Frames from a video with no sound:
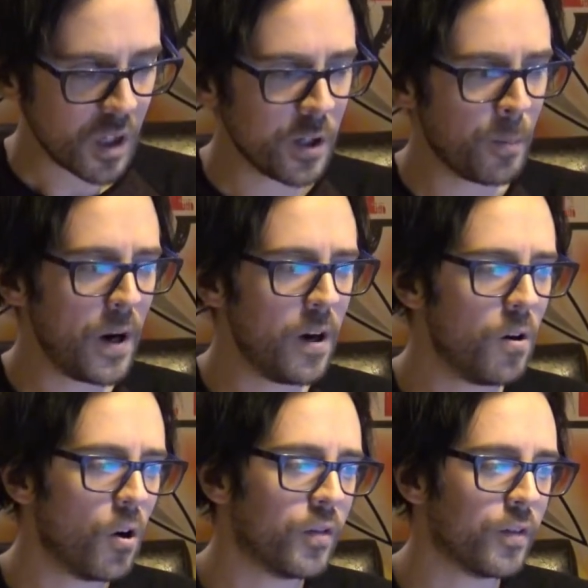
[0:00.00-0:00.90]
The
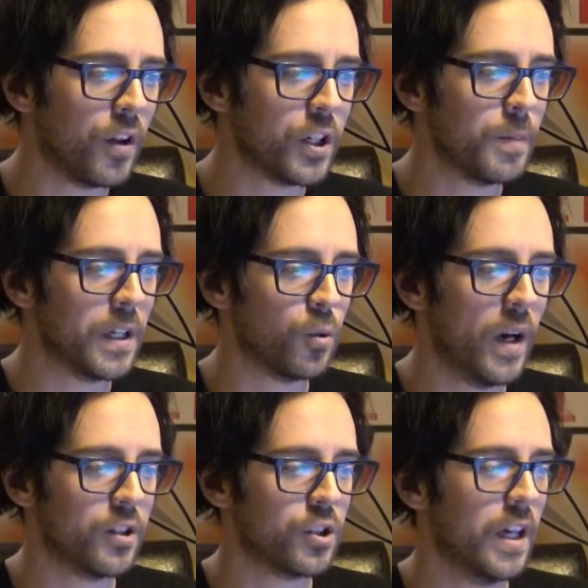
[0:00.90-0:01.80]
Brewer of the Flesh Metal
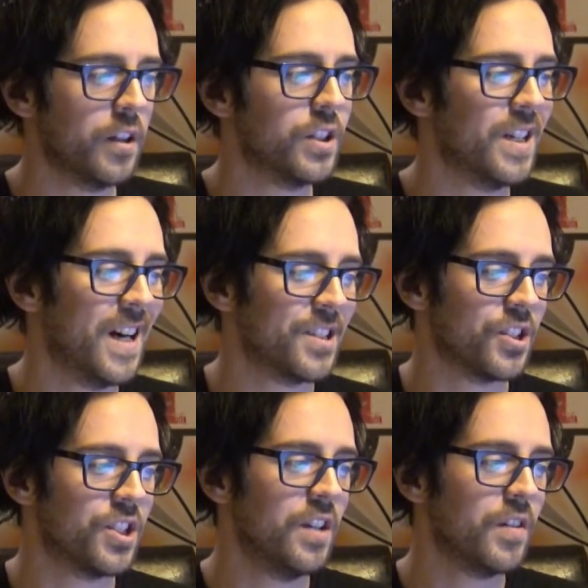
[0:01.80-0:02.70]
Exoskeleton has a
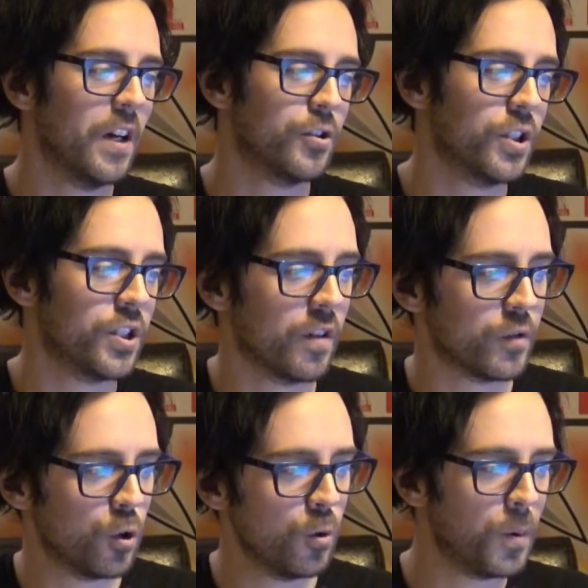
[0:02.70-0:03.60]
save characteristic of 2